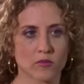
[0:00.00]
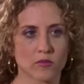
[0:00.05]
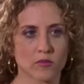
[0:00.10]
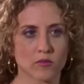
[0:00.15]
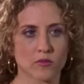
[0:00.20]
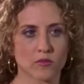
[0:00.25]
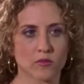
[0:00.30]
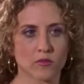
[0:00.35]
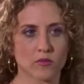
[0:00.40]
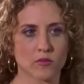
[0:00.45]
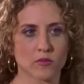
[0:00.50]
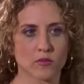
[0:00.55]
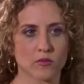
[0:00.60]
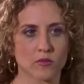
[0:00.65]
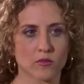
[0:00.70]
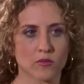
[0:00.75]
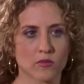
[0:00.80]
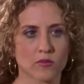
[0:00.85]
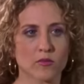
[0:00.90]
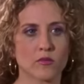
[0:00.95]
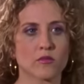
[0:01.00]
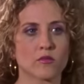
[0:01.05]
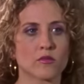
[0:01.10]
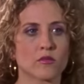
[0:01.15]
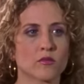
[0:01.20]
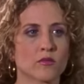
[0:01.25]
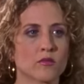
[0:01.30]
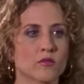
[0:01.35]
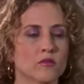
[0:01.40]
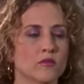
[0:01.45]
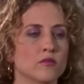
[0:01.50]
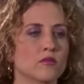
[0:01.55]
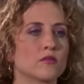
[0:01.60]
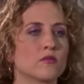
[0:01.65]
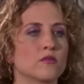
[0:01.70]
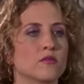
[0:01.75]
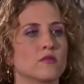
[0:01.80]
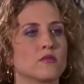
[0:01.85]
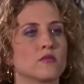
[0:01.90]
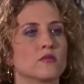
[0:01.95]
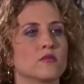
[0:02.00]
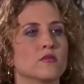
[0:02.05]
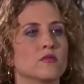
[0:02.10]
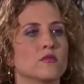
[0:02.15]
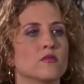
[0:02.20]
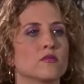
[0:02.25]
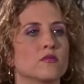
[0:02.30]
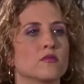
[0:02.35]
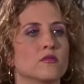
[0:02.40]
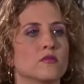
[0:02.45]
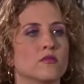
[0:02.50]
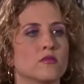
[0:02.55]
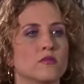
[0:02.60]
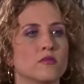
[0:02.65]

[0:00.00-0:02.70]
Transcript: (silent)